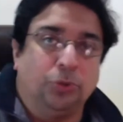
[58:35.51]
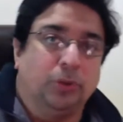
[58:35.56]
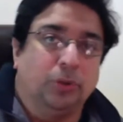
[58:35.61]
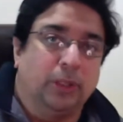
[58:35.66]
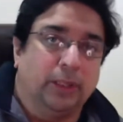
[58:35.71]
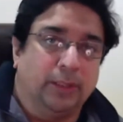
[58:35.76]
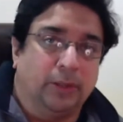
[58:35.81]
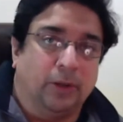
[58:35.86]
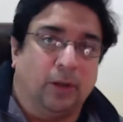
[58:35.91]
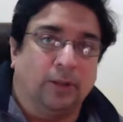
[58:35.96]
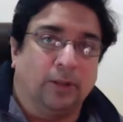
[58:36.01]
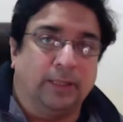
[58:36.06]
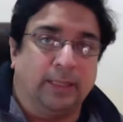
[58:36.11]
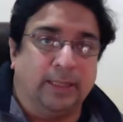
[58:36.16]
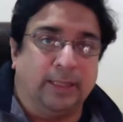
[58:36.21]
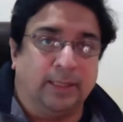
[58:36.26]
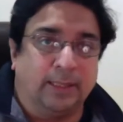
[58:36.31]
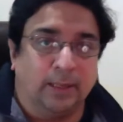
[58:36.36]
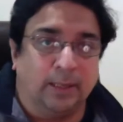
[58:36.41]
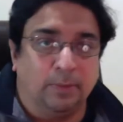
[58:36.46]
to learn all
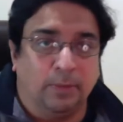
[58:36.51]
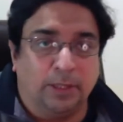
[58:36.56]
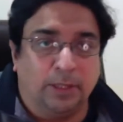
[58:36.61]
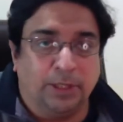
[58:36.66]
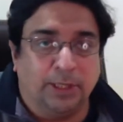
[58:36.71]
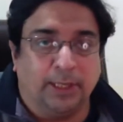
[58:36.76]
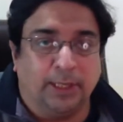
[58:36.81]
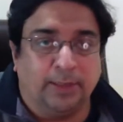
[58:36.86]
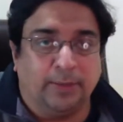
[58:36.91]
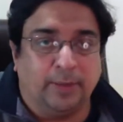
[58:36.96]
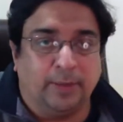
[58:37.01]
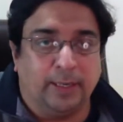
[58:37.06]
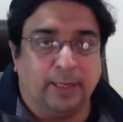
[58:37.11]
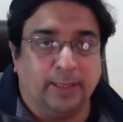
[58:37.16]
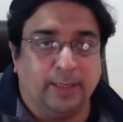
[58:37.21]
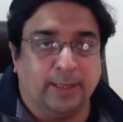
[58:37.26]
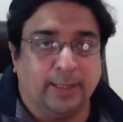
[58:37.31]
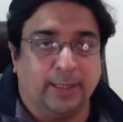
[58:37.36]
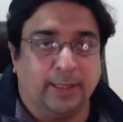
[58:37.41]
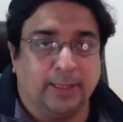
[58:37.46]
these emerging and
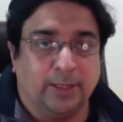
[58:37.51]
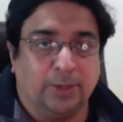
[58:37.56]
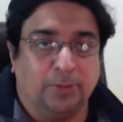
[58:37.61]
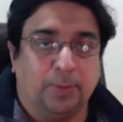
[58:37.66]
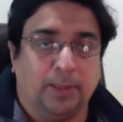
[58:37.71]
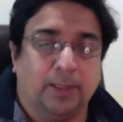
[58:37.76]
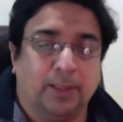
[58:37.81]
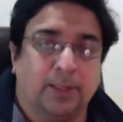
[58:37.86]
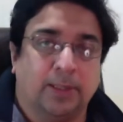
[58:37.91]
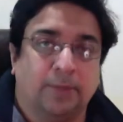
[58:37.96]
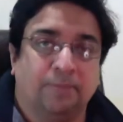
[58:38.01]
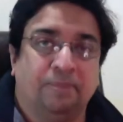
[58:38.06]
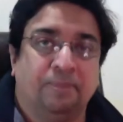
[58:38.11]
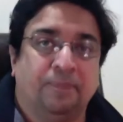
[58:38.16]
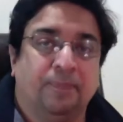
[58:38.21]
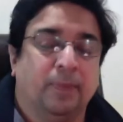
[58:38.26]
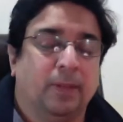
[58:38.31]
trending skills is because